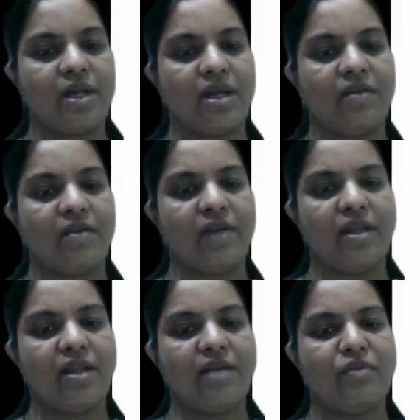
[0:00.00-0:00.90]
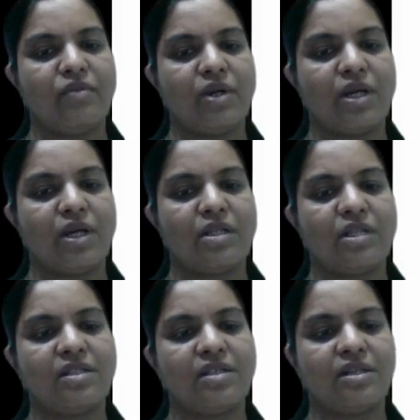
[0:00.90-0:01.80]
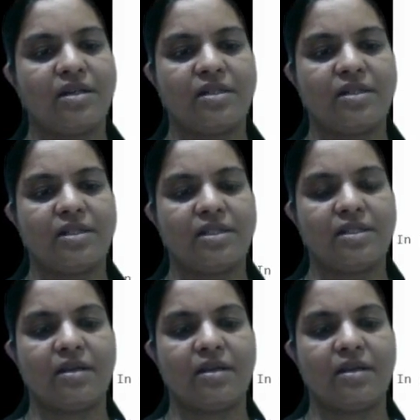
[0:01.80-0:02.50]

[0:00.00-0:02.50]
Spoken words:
allowing them to understand our strategies.